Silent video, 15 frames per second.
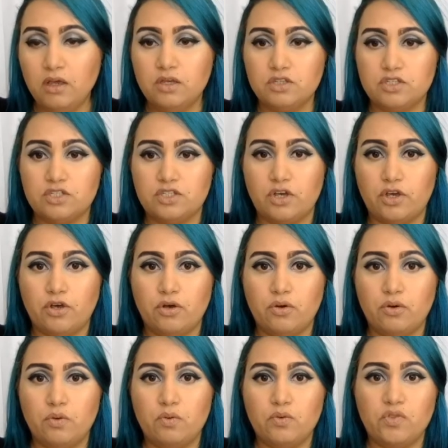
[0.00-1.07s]

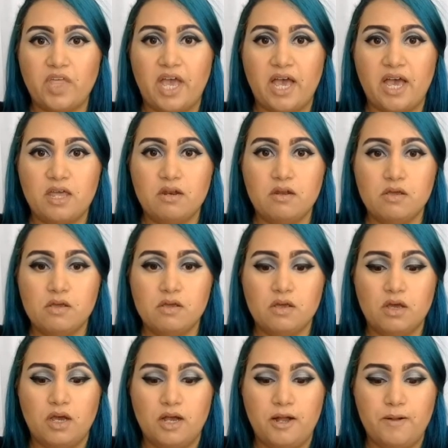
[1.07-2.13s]
So that
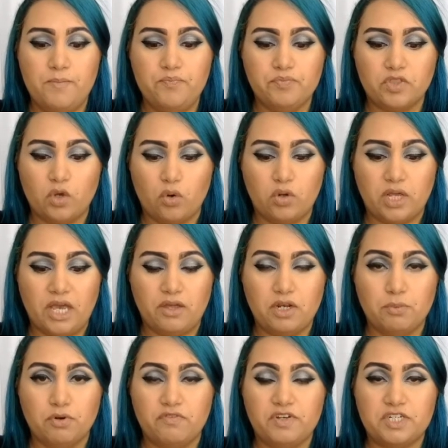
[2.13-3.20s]
the whole
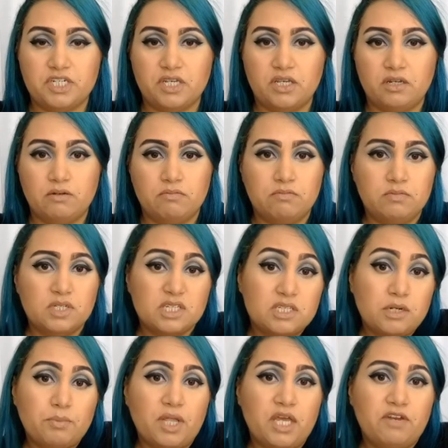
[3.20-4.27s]
county provision doesn't
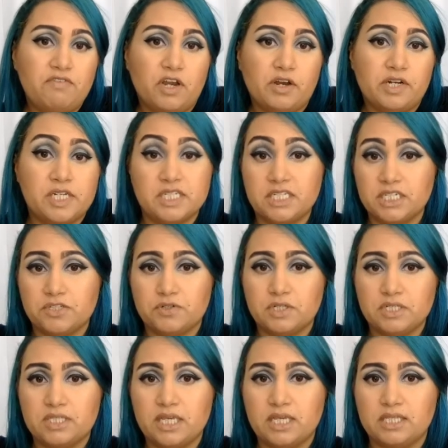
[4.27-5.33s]
apply to VRA
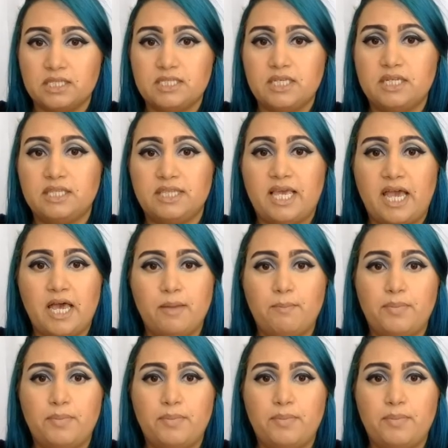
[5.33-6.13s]
districts, they conceded that,